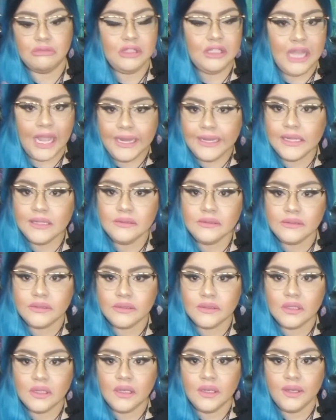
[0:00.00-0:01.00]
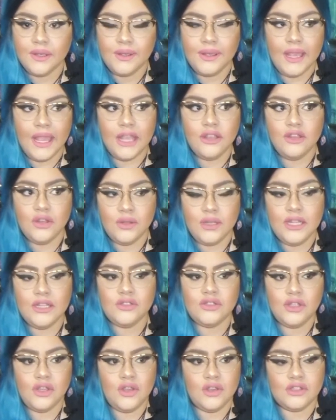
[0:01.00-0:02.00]
guidance. And you need
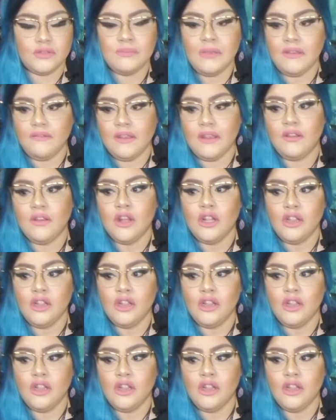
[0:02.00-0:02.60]
to just maybe